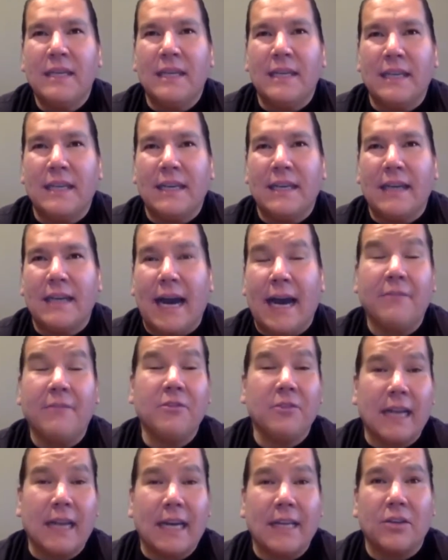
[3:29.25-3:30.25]
And then
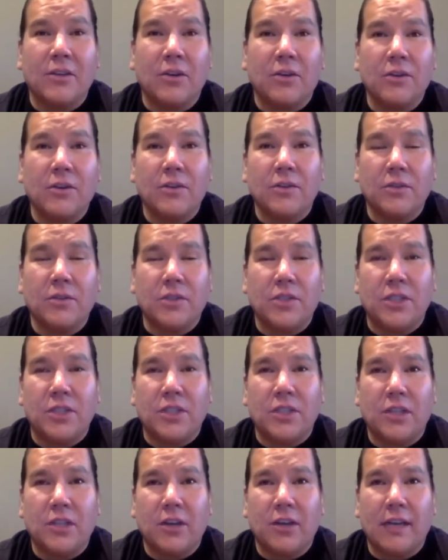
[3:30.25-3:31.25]
after that, though,
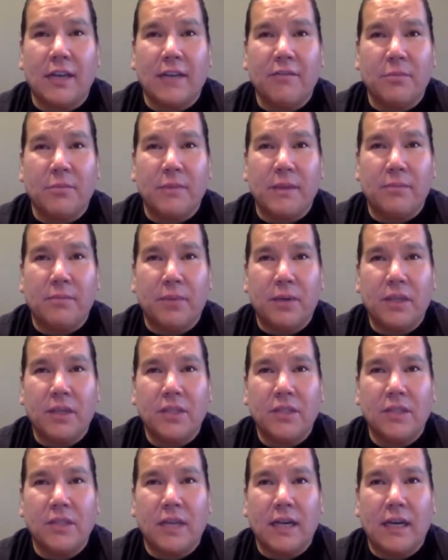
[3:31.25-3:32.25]
she started giving me
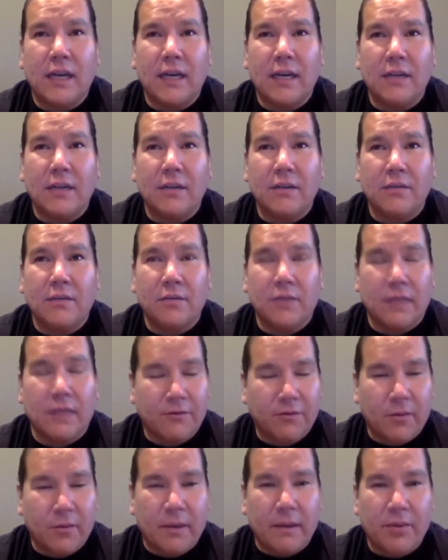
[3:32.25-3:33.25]
books
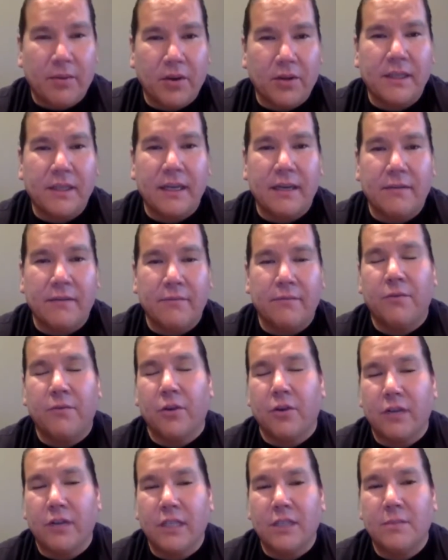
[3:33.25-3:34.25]
like for my birthday and
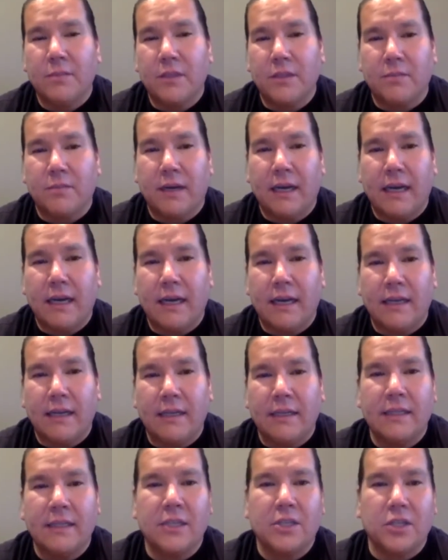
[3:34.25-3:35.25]
for Christmas by
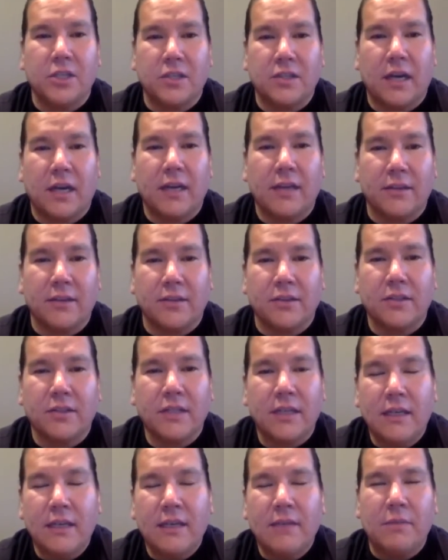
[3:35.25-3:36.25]
Indigenous authors,
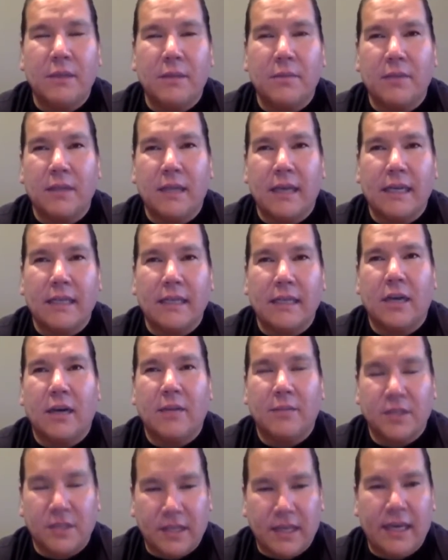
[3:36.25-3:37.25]
people like
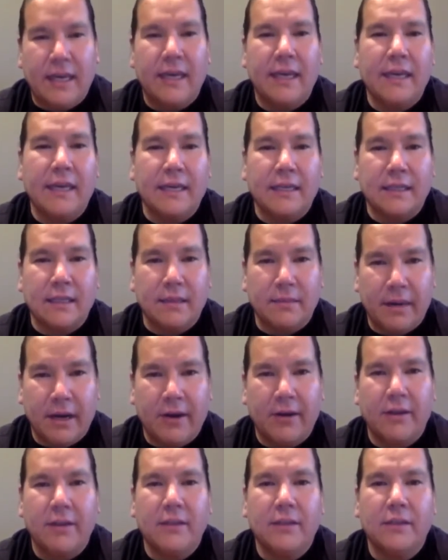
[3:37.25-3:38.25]
Thomas King and Lee
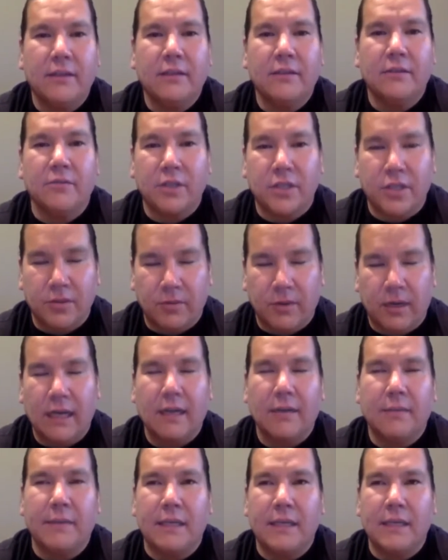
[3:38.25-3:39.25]
Maracle, Richard
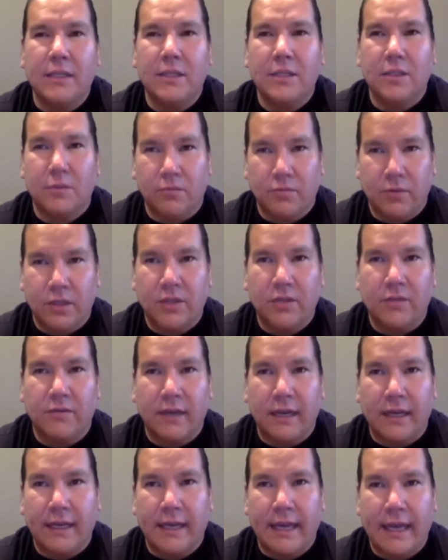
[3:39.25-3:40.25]
Wagamese, Richard
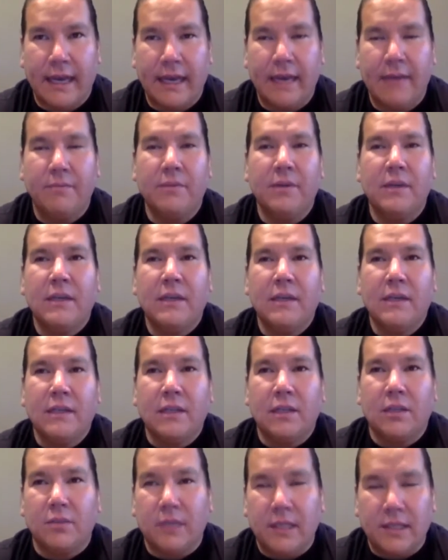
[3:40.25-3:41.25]
Van Camp,
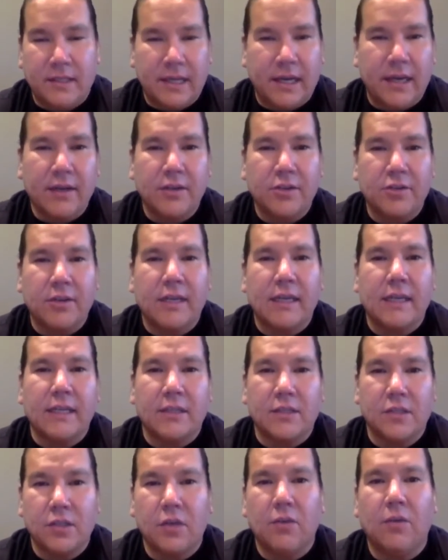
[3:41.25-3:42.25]
Louise Erdrich,
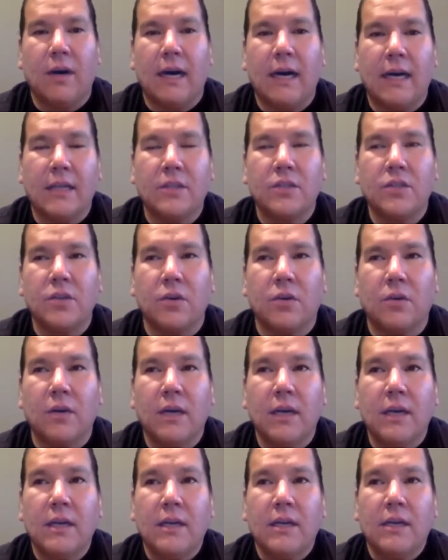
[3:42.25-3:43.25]
and so on. So
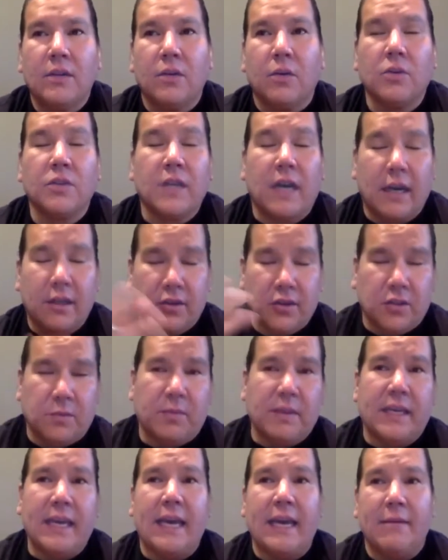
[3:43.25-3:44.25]
those authors
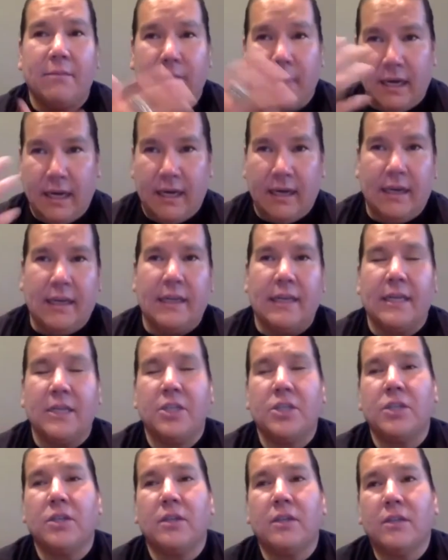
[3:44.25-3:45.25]
became my
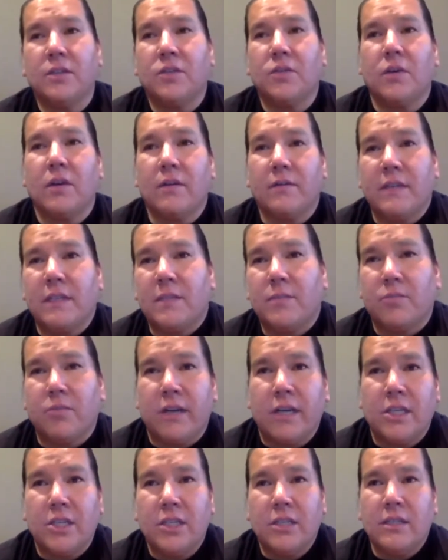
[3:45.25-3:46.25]
initial sort of
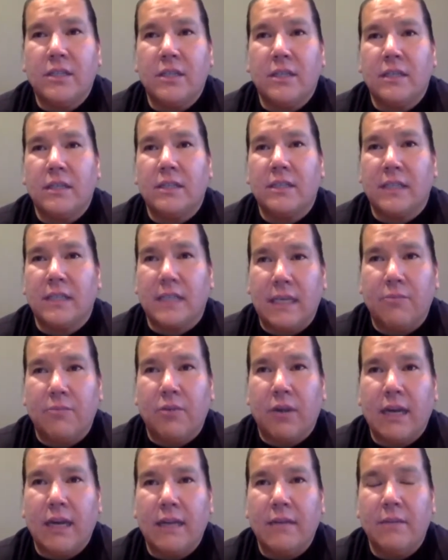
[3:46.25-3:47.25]
inspiration to keep
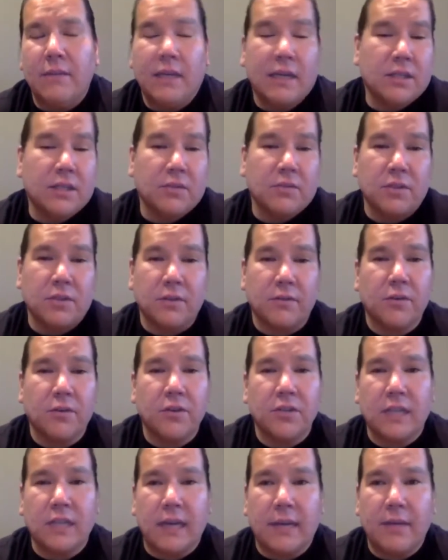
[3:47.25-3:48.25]
writing, because it was the
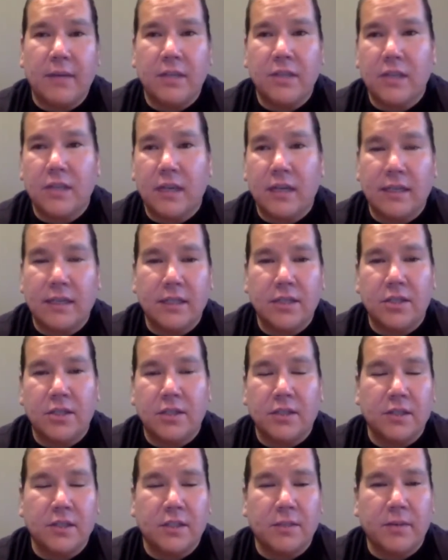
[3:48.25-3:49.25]
first time I saw
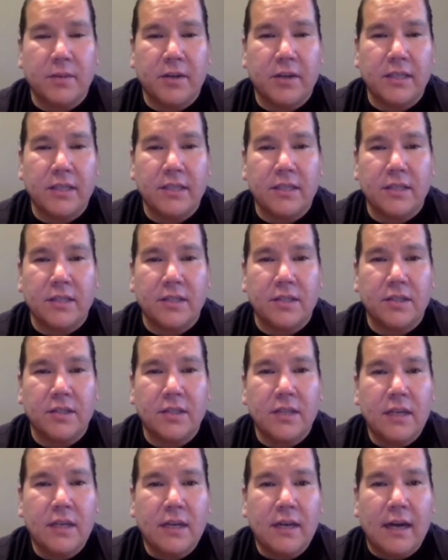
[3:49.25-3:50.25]
Indigenous experiences
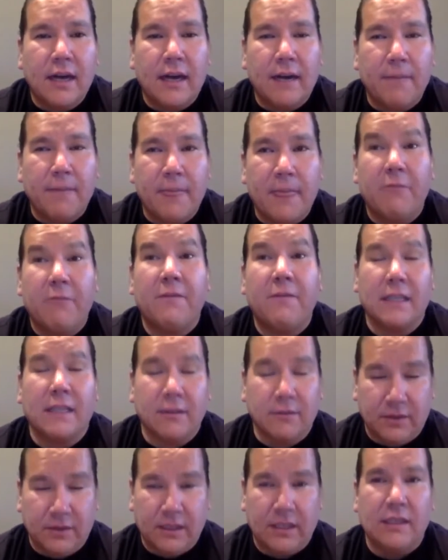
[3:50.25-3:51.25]

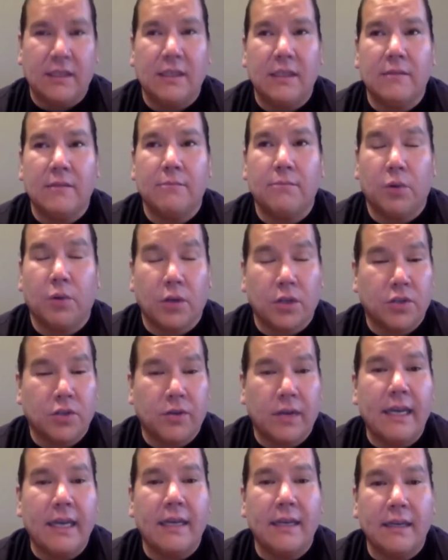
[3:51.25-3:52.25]
effectively
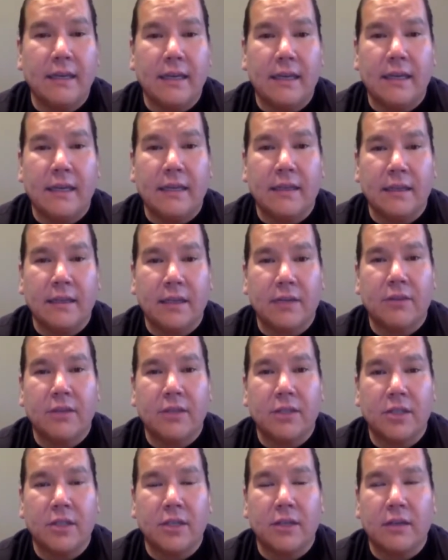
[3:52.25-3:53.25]
portrayed in
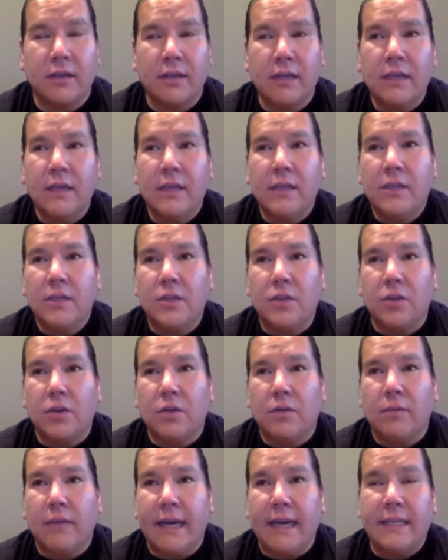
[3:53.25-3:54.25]
literature.
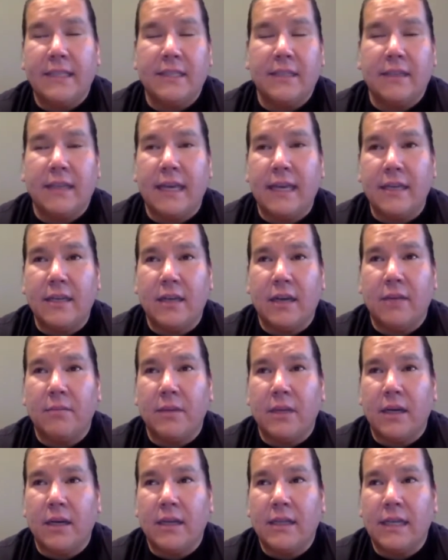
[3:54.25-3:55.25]
So my Auntie Elaine got
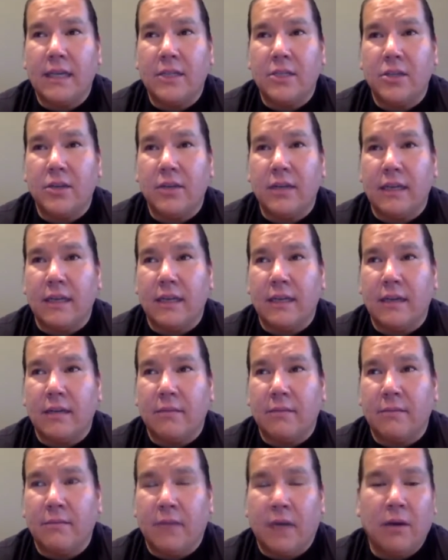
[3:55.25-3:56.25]
me on that journey, and
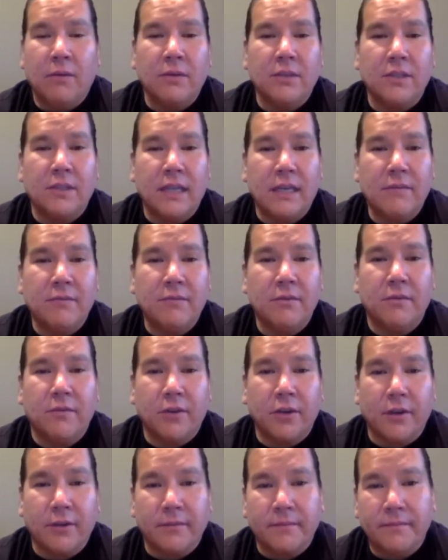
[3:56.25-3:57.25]
I'm always thankful for her.